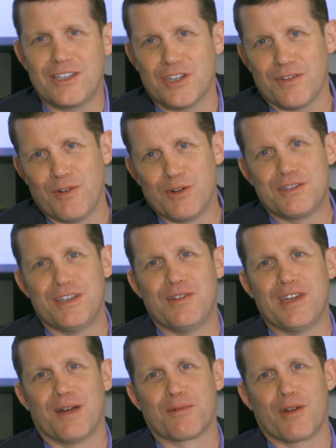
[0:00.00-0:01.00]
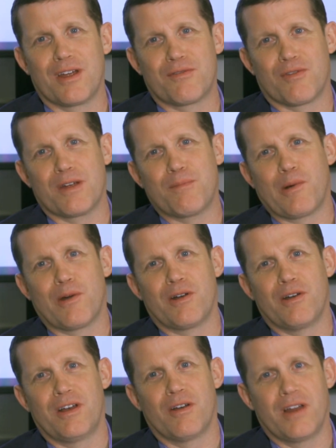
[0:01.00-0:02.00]
HFO-TV. I'm Greg Frick,
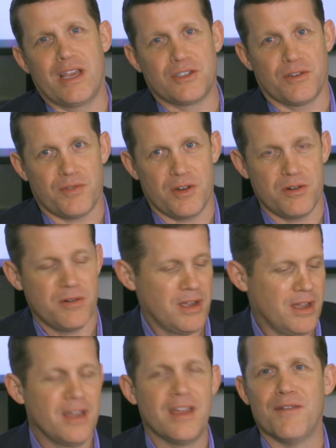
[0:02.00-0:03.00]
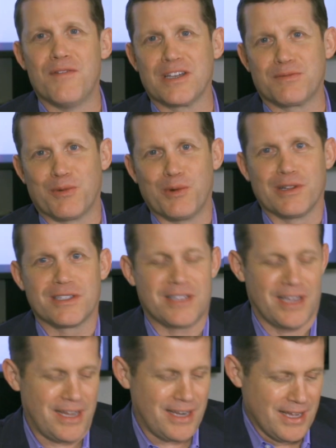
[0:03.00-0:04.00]
partner here at HFO Investment Real
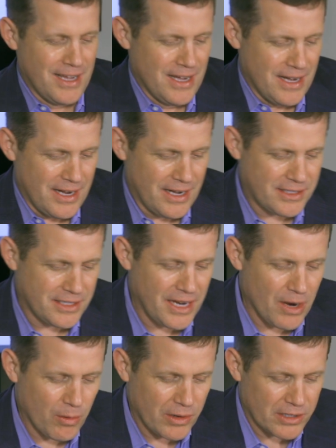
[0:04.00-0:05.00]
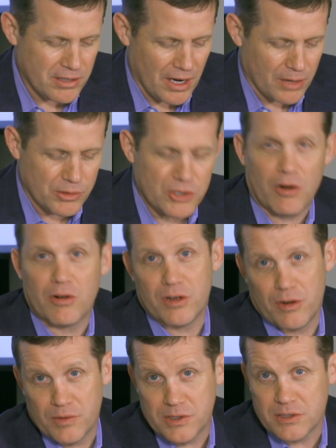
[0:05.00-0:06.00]
Estate. Today we're going to talk with Charles
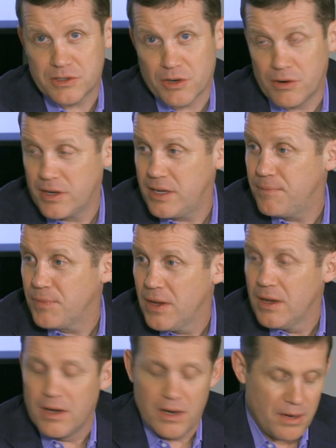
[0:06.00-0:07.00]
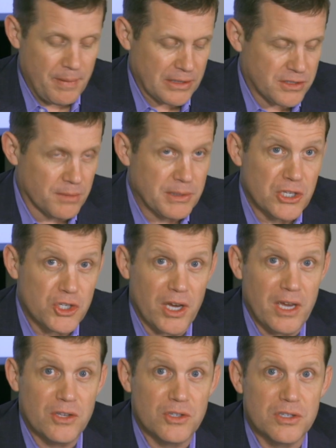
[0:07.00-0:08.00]
Kovas, attorney, about some of the
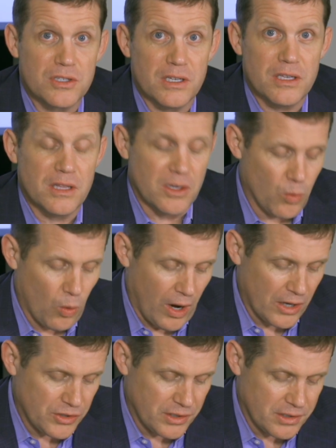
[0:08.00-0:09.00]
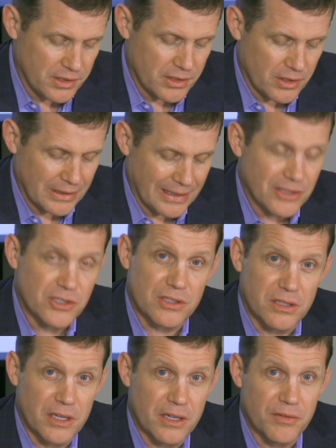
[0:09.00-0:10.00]
changes in the Washington
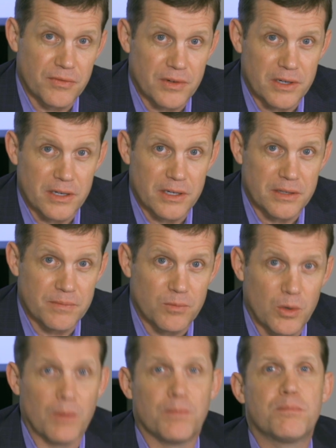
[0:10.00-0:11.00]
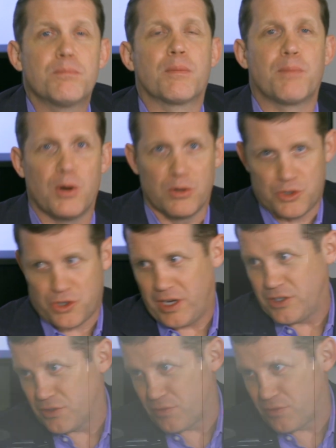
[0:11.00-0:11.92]
legislative, proposed changes